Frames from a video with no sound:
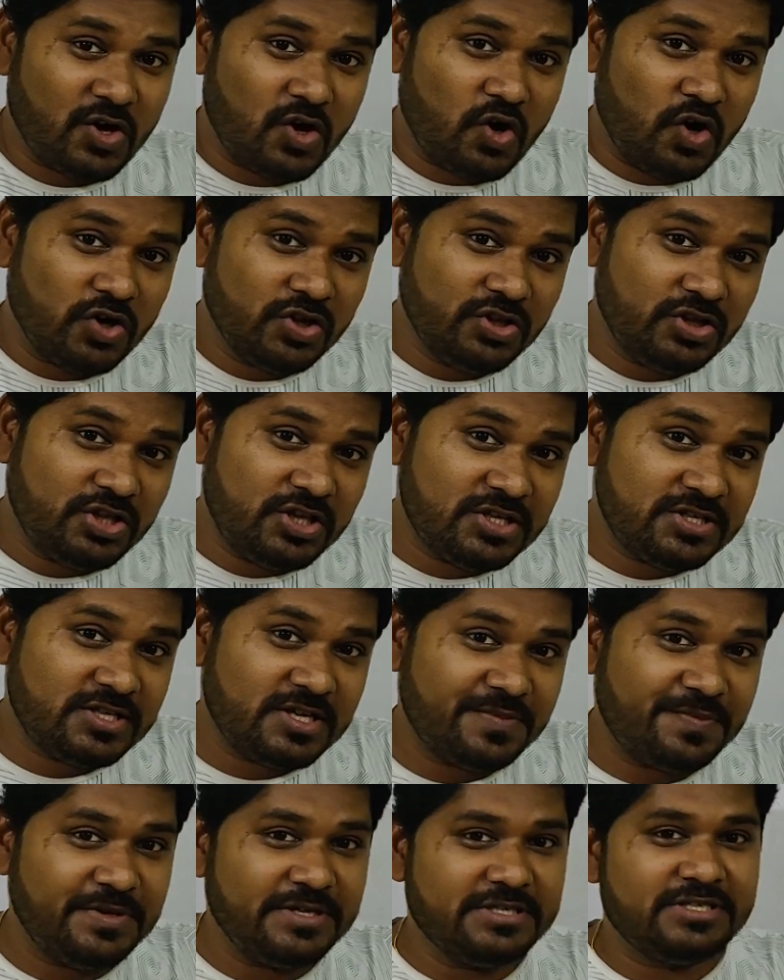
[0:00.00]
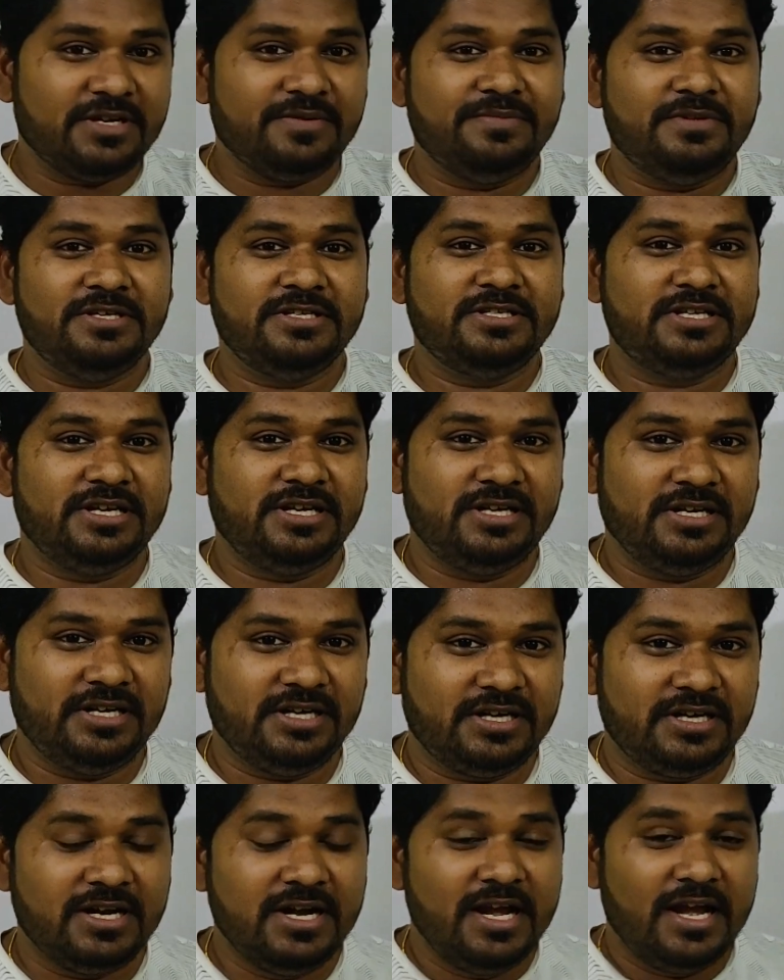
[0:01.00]
on the surface of the
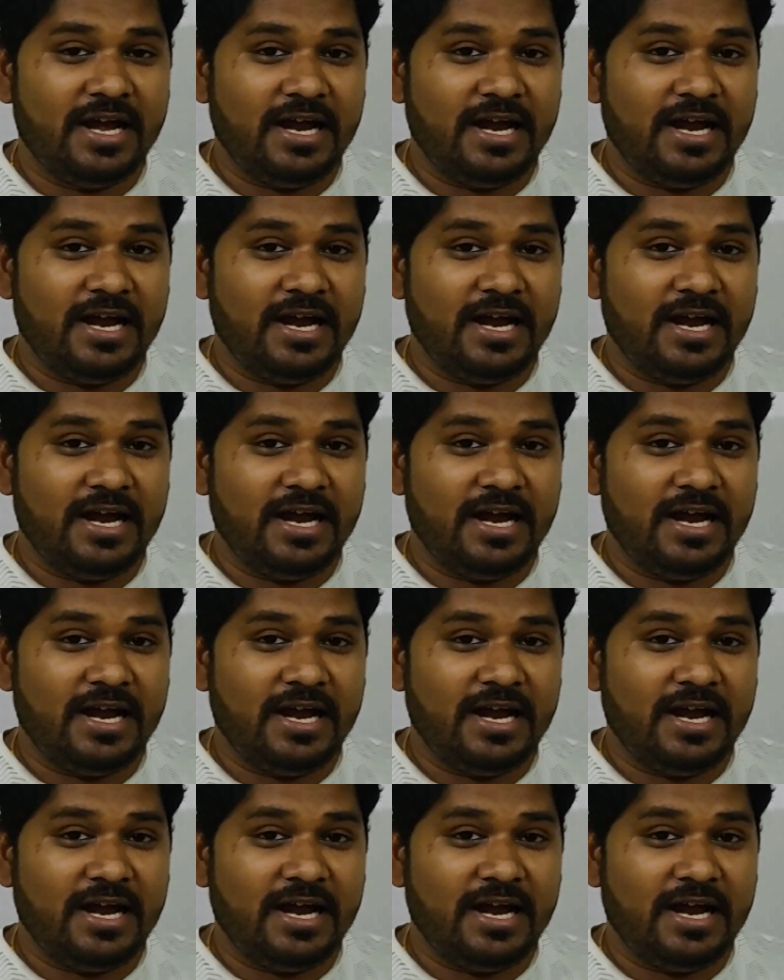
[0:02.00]
cylinder